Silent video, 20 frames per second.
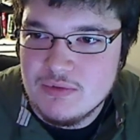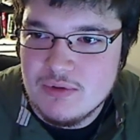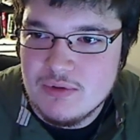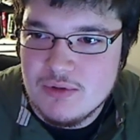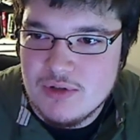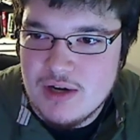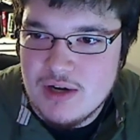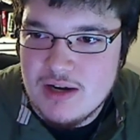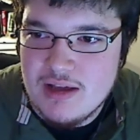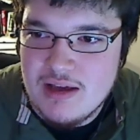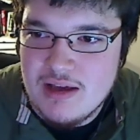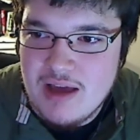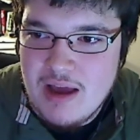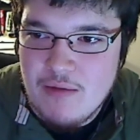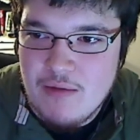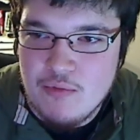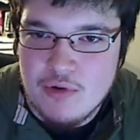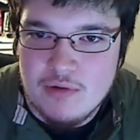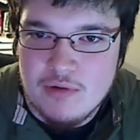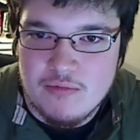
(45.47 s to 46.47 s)
Trying to.
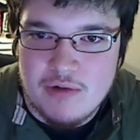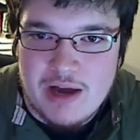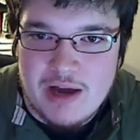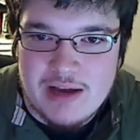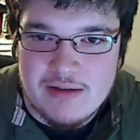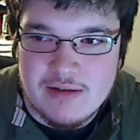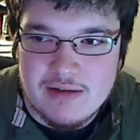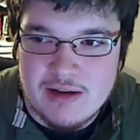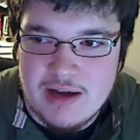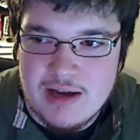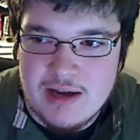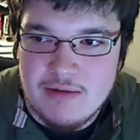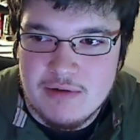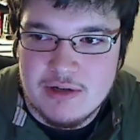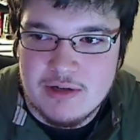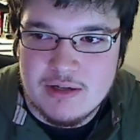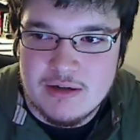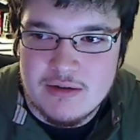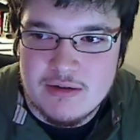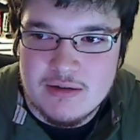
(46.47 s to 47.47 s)
I kind of
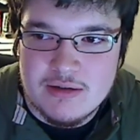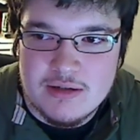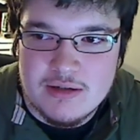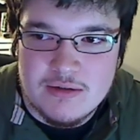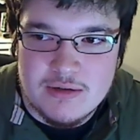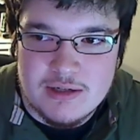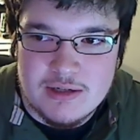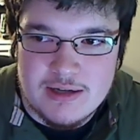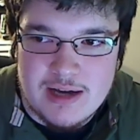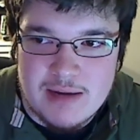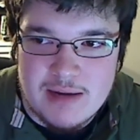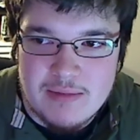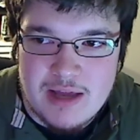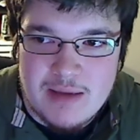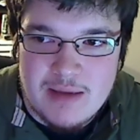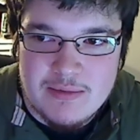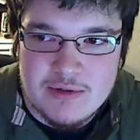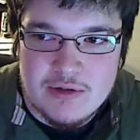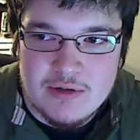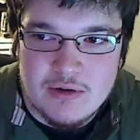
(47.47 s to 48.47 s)
want to turn this into a time
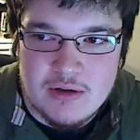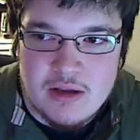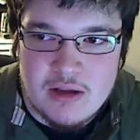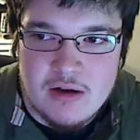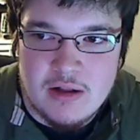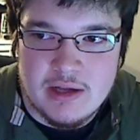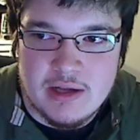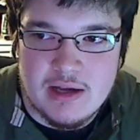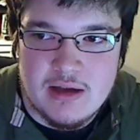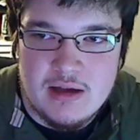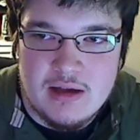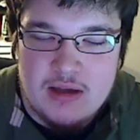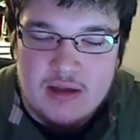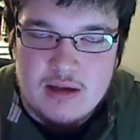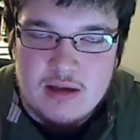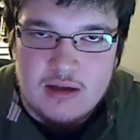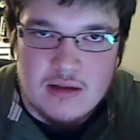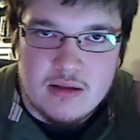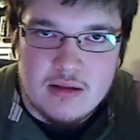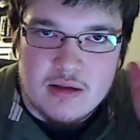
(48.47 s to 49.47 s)
lapse, or you know, like a
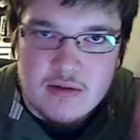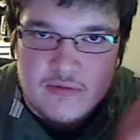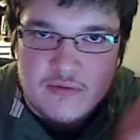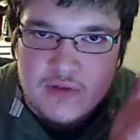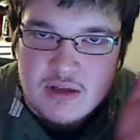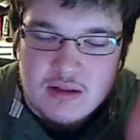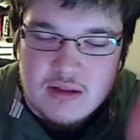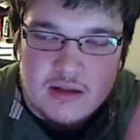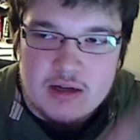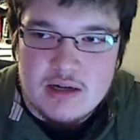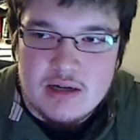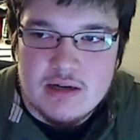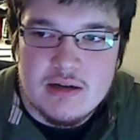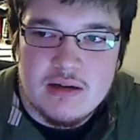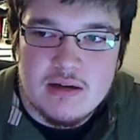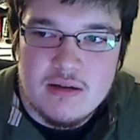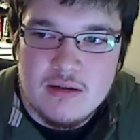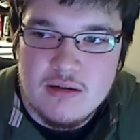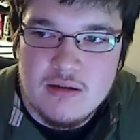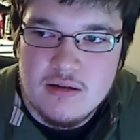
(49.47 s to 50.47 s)
vlog,